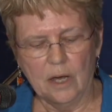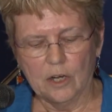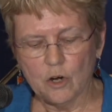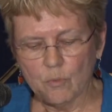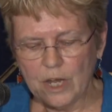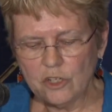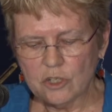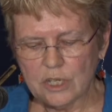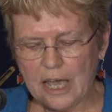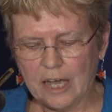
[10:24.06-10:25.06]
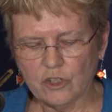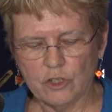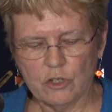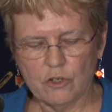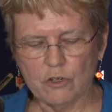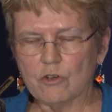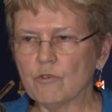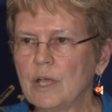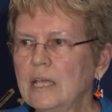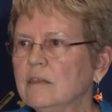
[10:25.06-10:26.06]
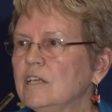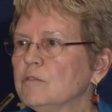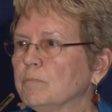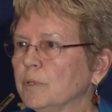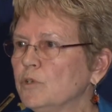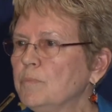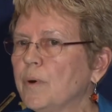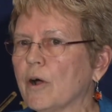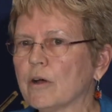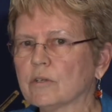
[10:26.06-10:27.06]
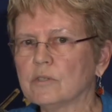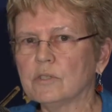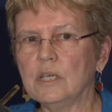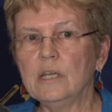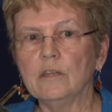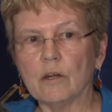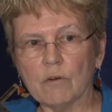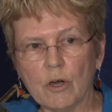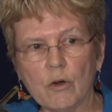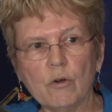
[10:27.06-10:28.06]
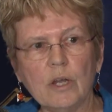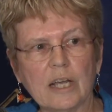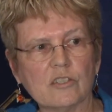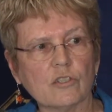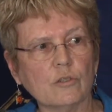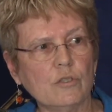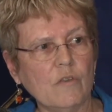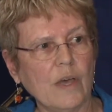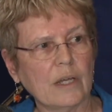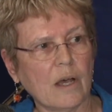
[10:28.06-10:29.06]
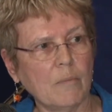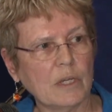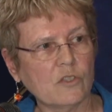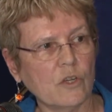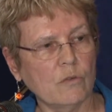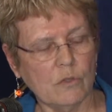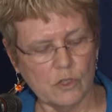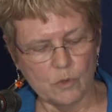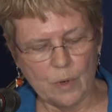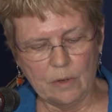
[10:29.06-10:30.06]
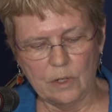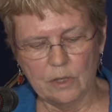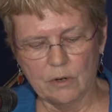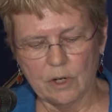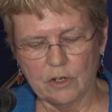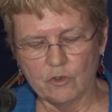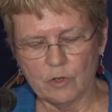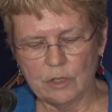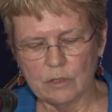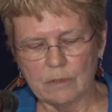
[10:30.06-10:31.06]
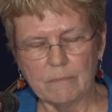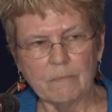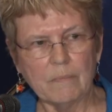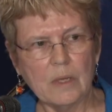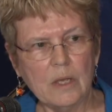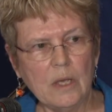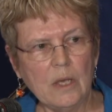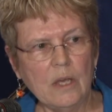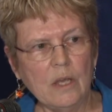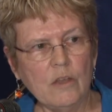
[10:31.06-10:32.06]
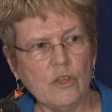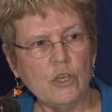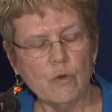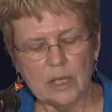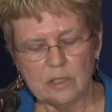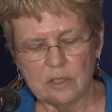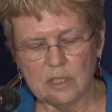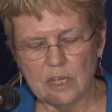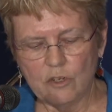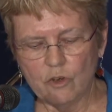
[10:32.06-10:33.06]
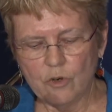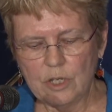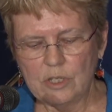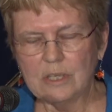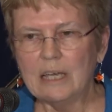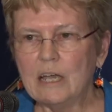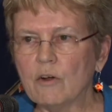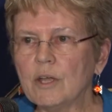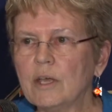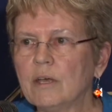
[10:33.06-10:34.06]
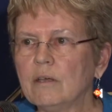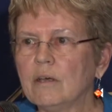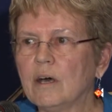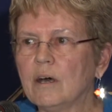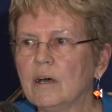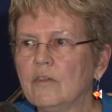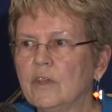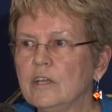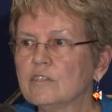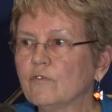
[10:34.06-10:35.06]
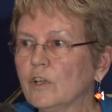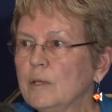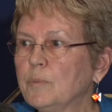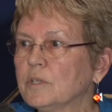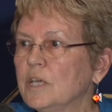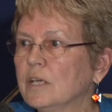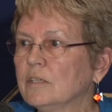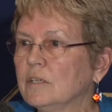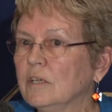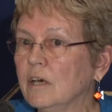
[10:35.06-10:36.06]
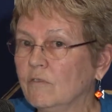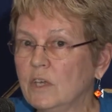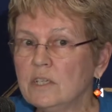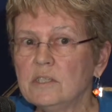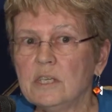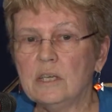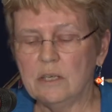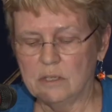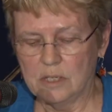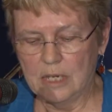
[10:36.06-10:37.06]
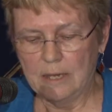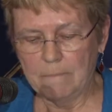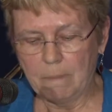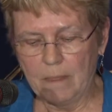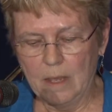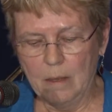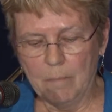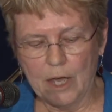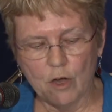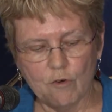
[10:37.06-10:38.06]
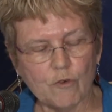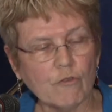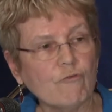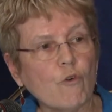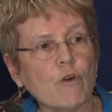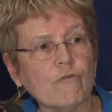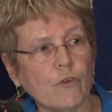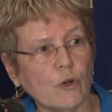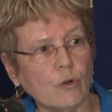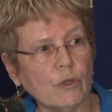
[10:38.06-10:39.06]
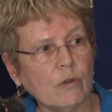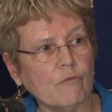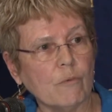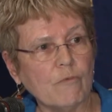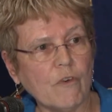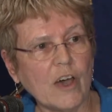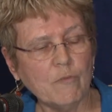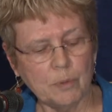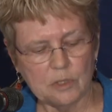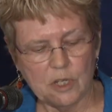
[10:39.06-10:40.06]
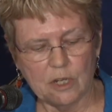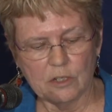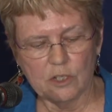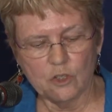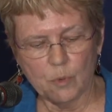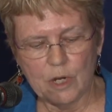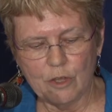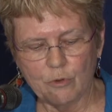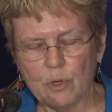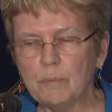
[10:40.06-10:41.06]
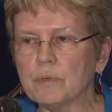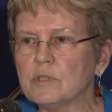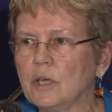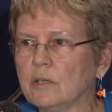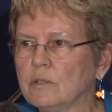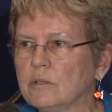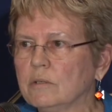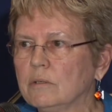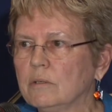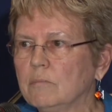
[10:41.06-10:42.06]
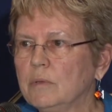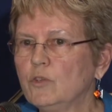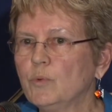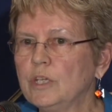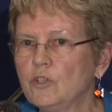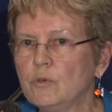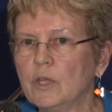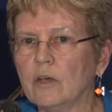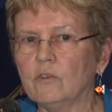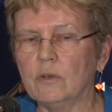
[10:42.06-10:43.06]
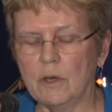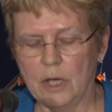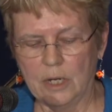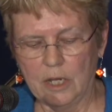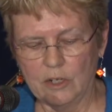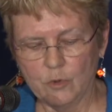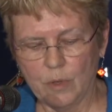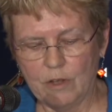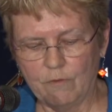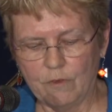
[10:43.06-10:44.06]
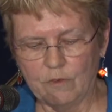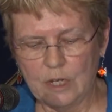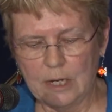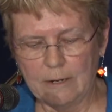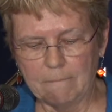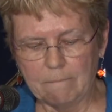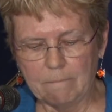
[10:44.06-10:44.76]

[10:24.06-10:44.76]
courageous action to create these blue parks in their own exclusive economic zones surrounding their countries. The U.S. has increased the area that is fully protected of its EEZ by over fourfold, from 5% to 23% between 2009 and 2015.